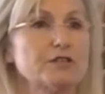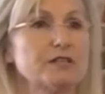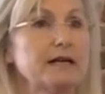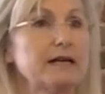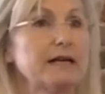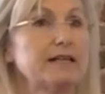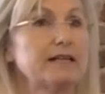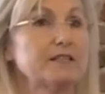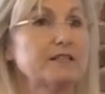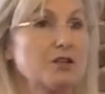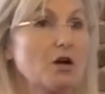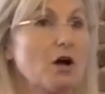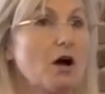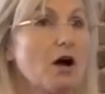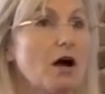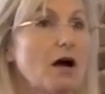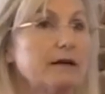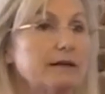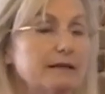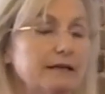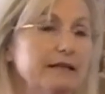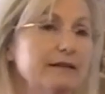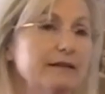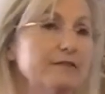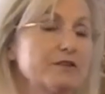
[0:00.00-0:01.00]
They had
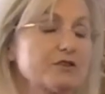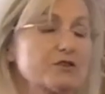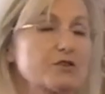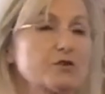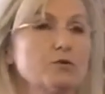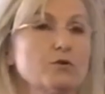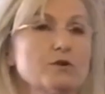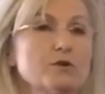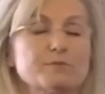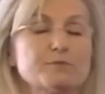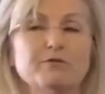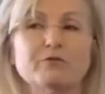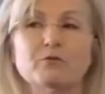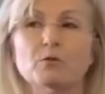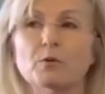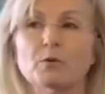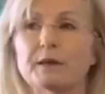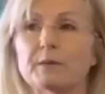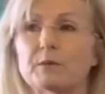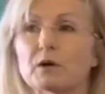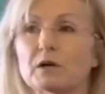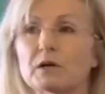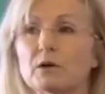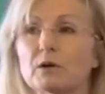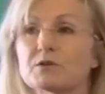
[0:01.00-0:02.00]
taught in the schools before
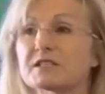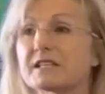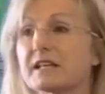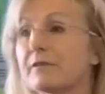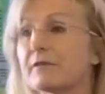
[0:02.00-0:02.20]
they were closed.